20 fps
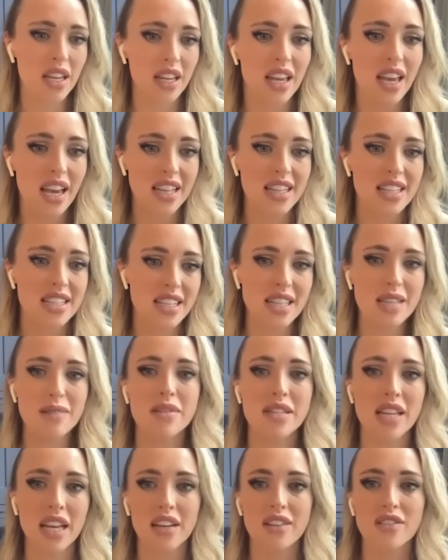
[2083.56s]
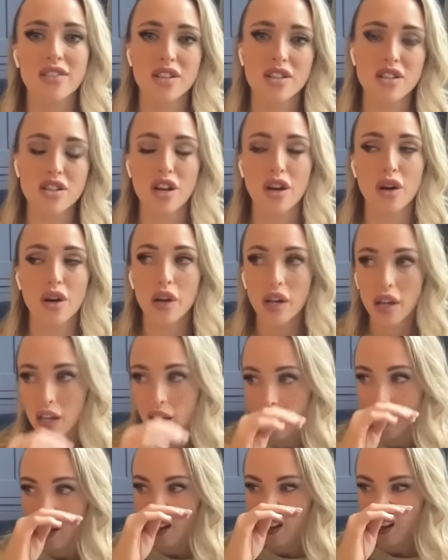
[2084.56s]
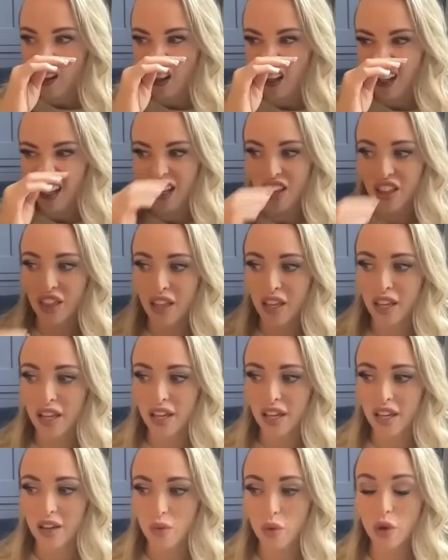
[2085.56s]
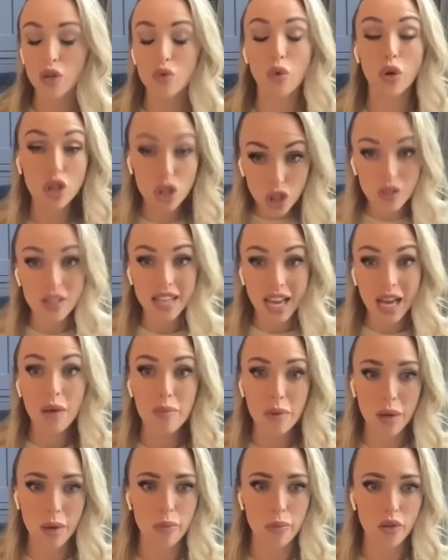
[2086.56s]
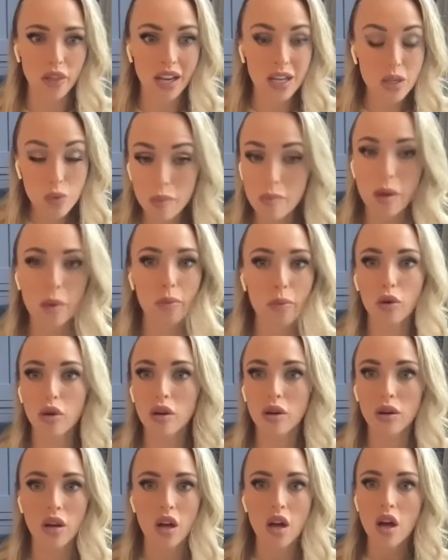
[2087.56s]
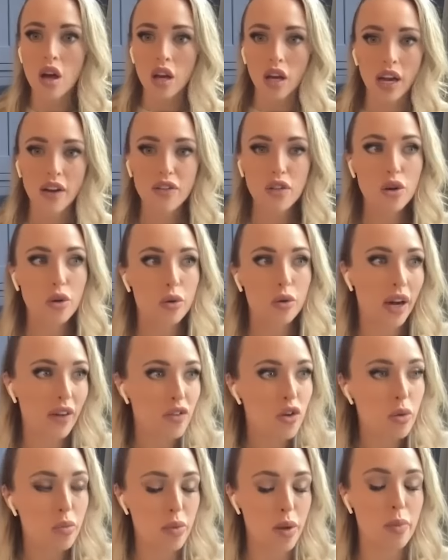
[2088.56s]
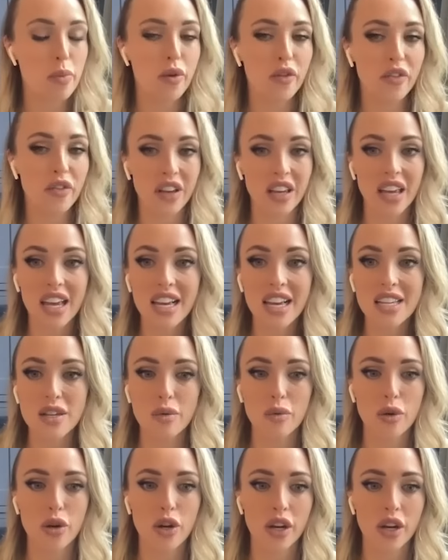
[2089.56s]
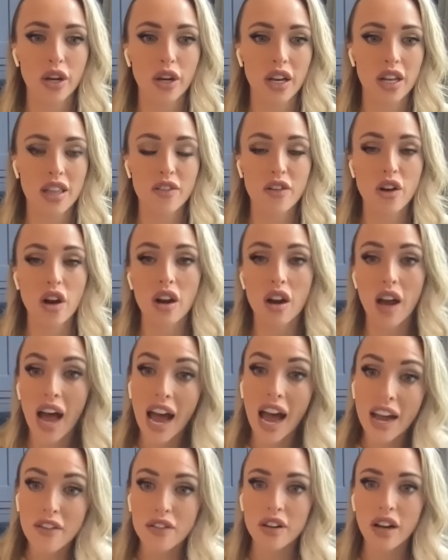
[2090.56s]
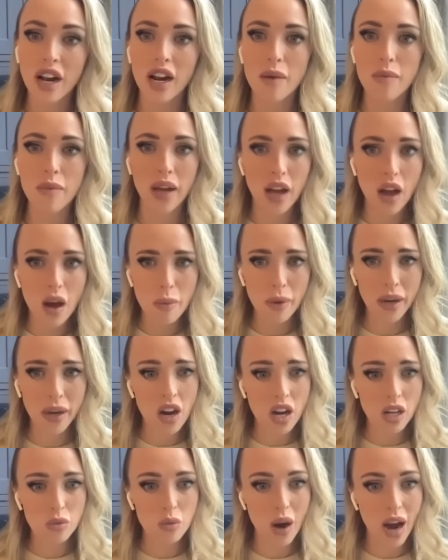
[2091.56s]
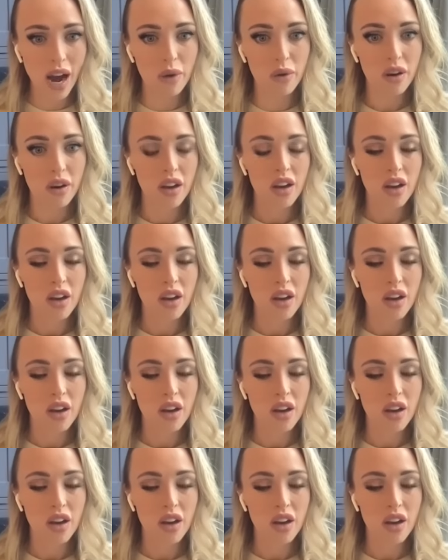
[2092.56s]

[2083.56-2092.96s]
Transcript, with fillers: it yeah to themselves and so you think once you tell people, that's when people. I've known I've known people for years at work, and they've gone, "I've," and I'm like, "Oh my god, wow!"